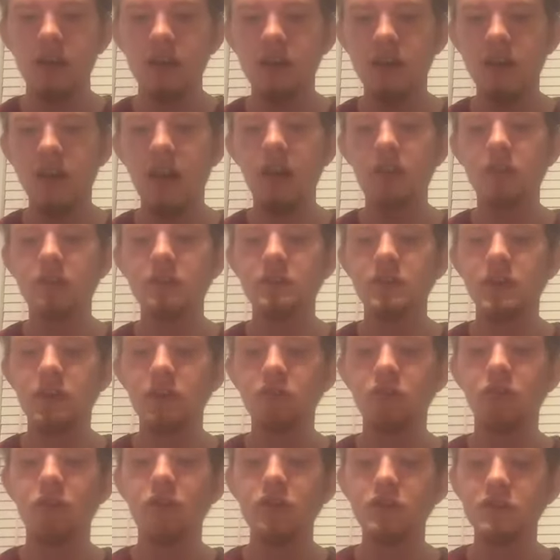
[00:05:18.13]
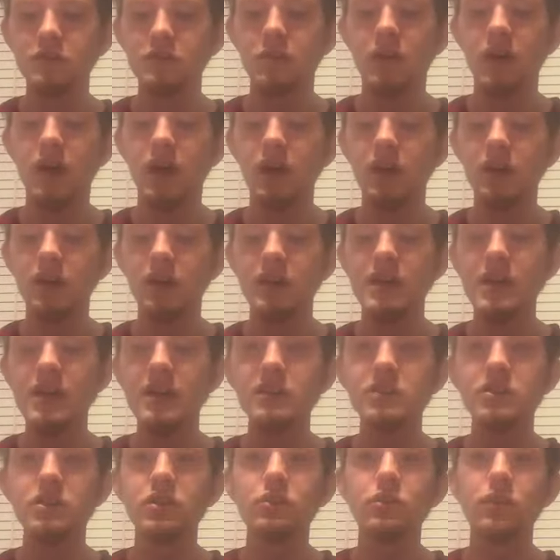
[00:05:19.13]
counters a crossbody
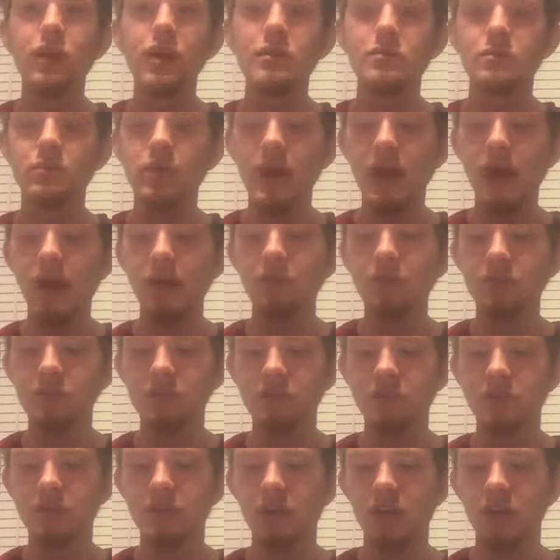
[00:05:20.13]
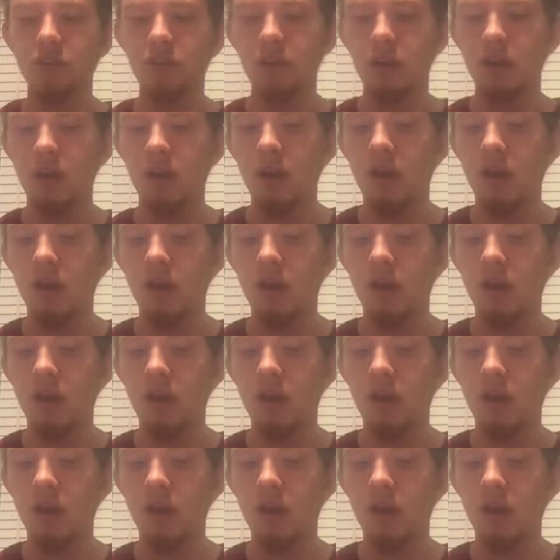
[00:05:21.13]
into a power slam.